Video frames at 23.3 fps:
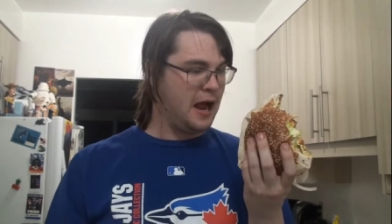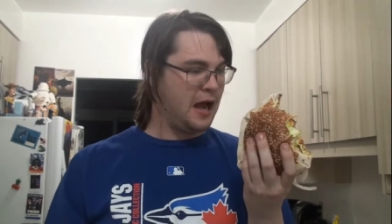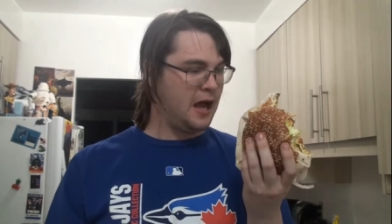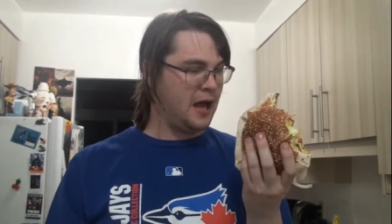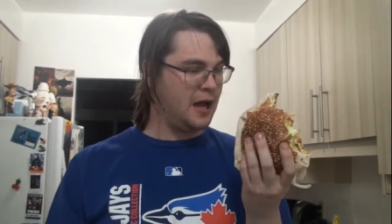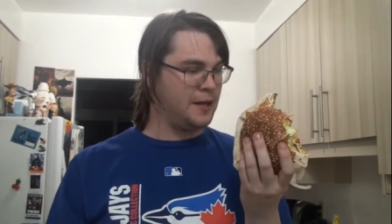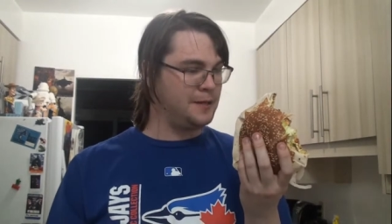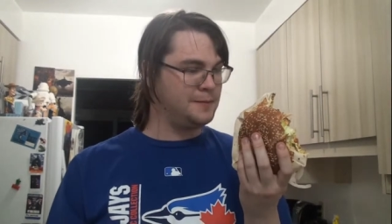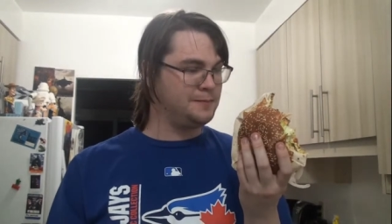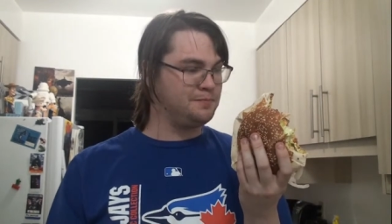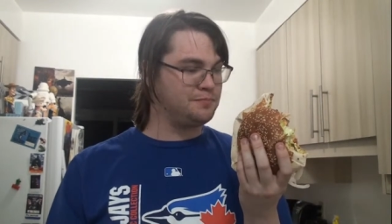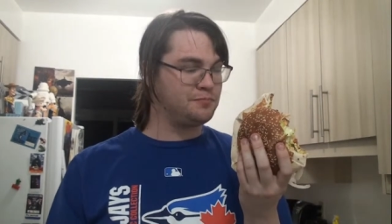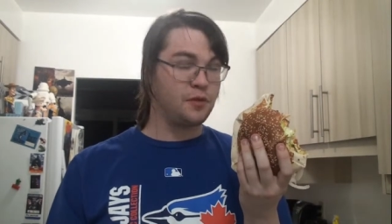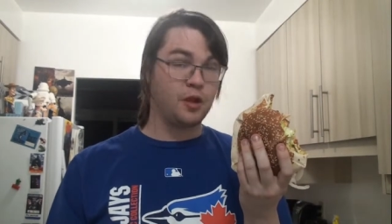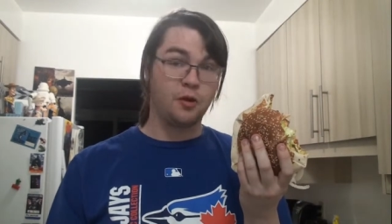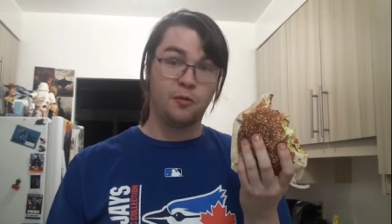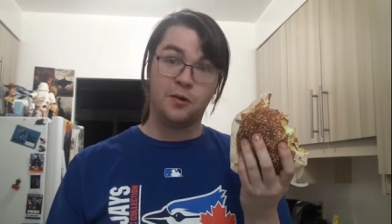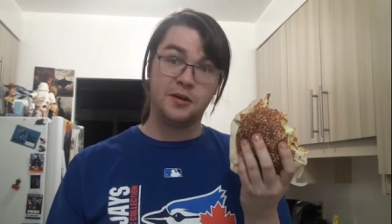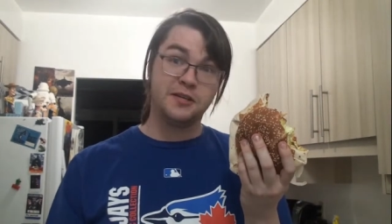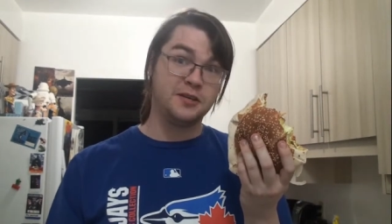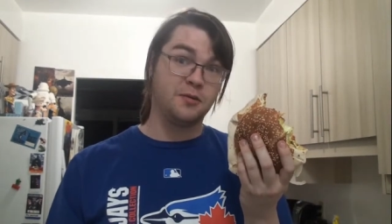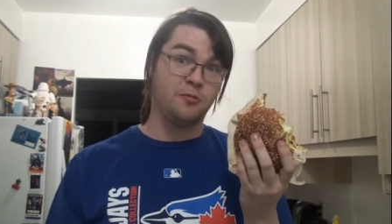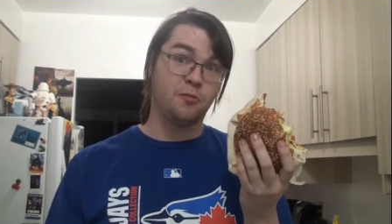Um,
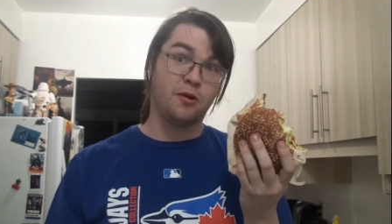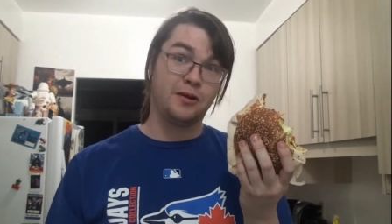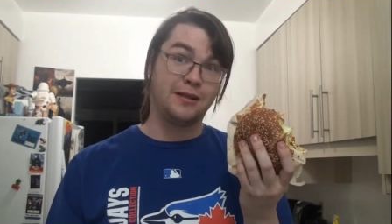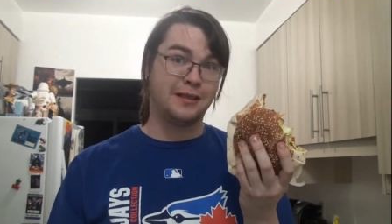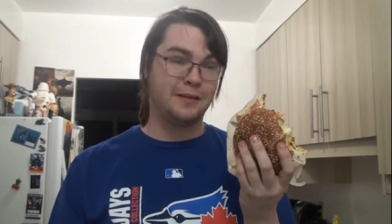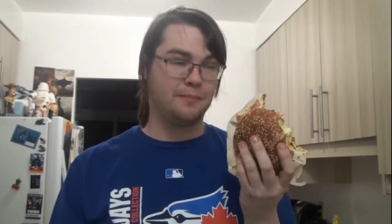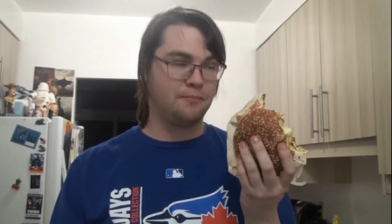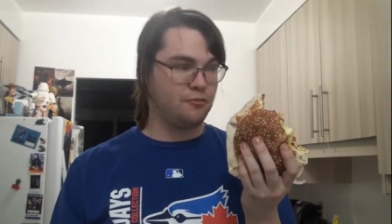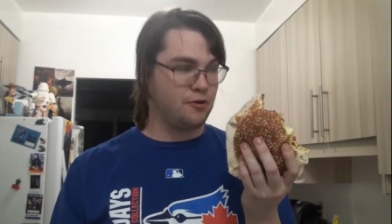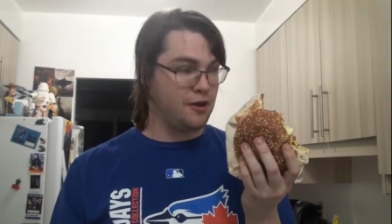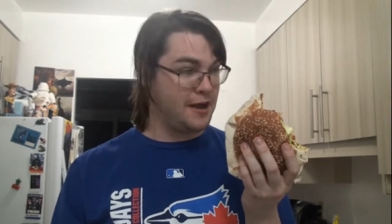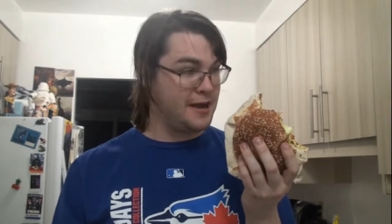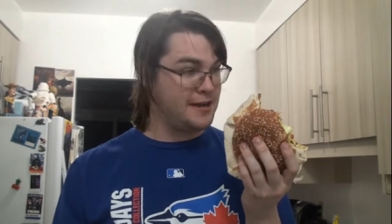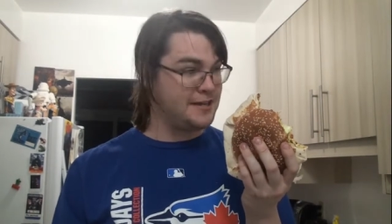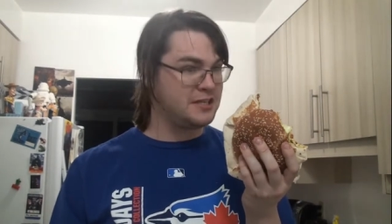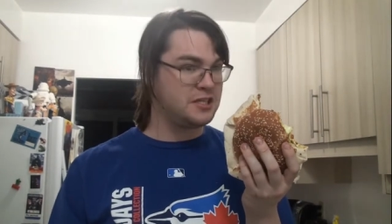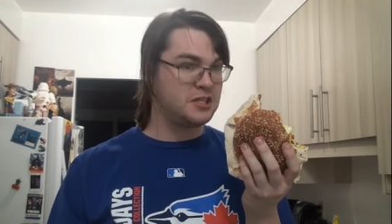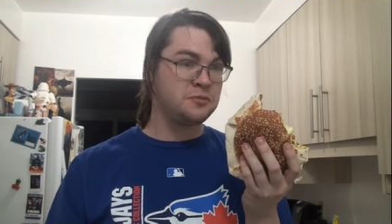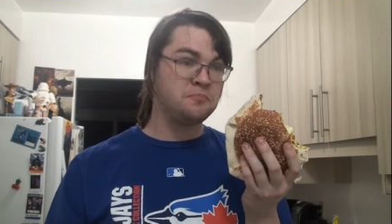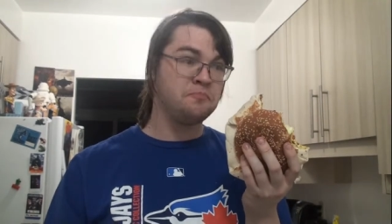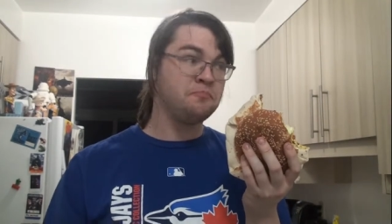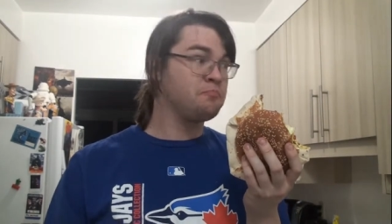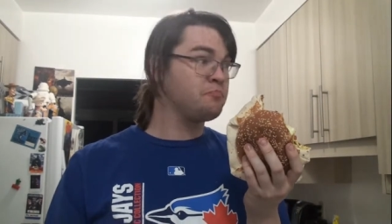was it worth the
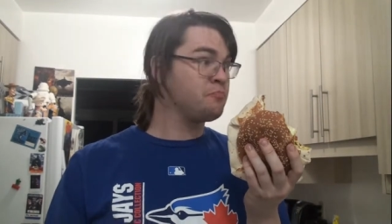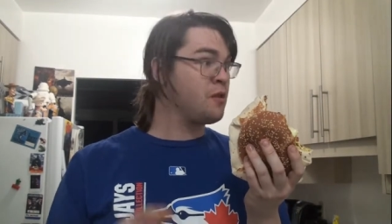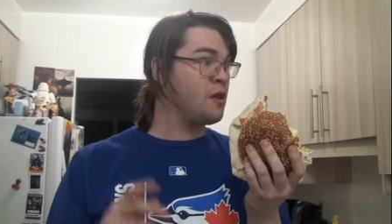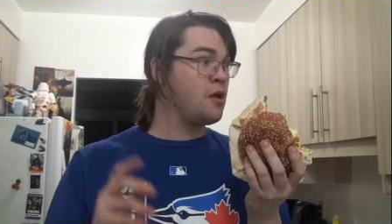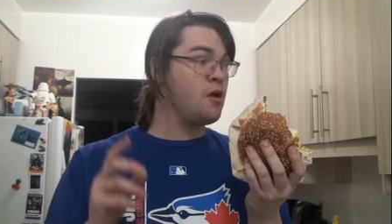price?